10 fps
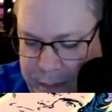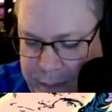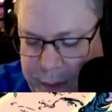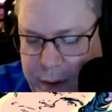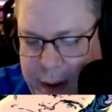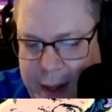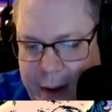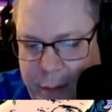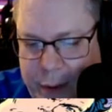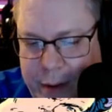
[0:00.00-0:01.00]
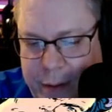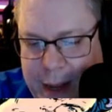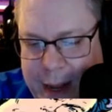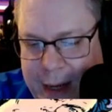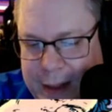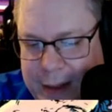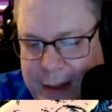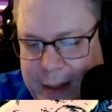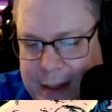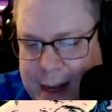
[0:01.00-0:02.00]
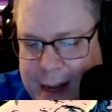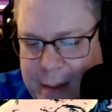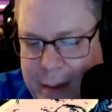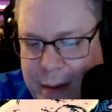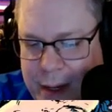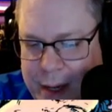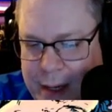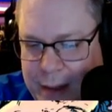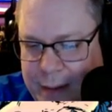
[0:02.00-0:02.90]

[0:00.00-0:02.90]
So yeah, they reunite just in time to. Uh...